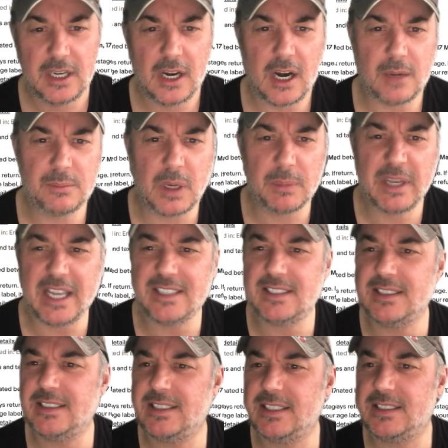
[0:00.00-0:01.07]
I'm
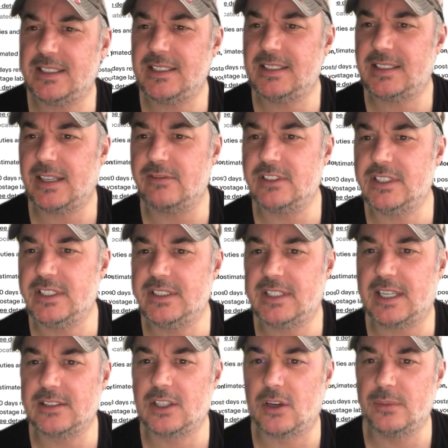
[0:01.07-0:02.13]
guessing 60s, 70s,
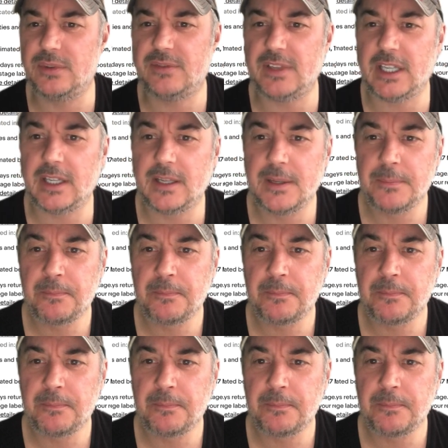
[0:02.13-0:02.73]
that type of thing.